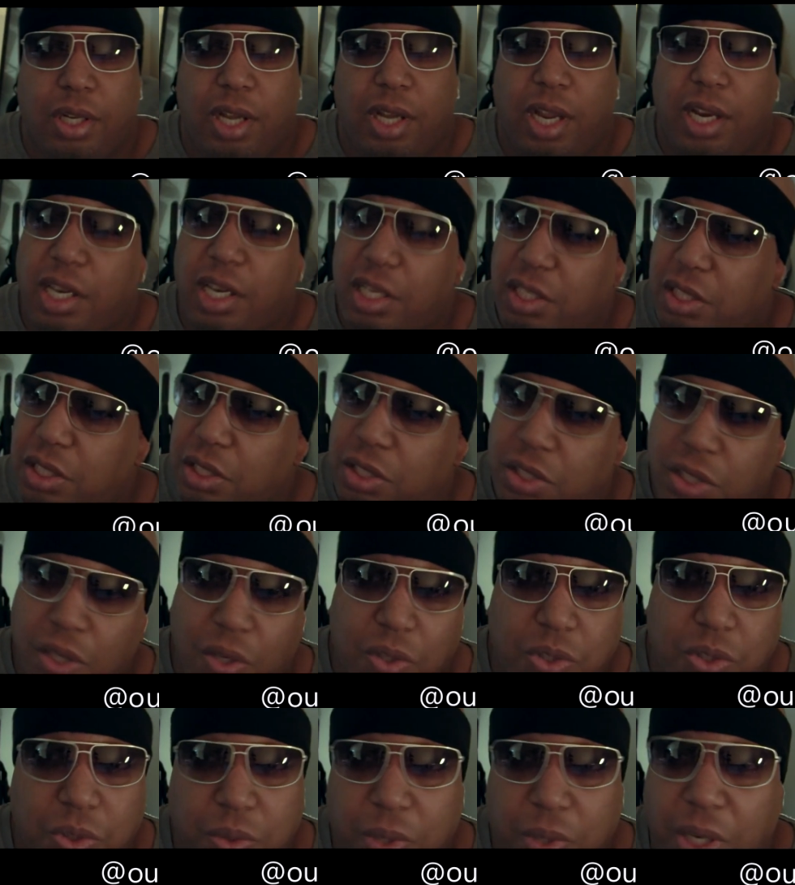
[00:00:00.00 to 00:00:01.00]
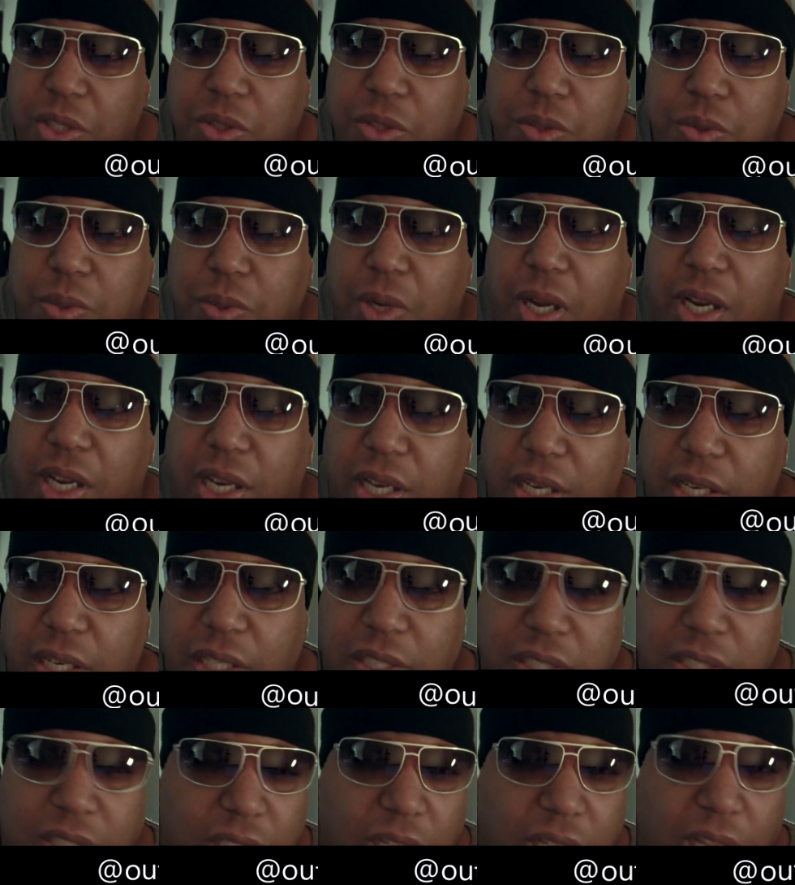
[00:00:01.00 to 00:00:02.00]
And this is a social issue right here.
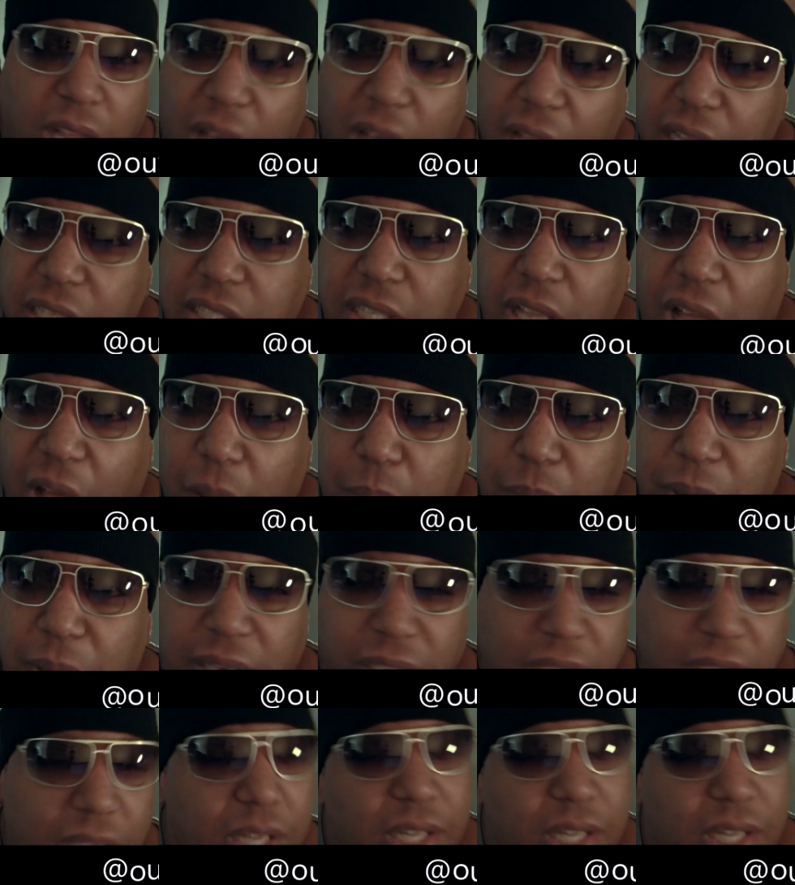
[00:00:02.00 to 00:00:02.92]
This is a hot topic.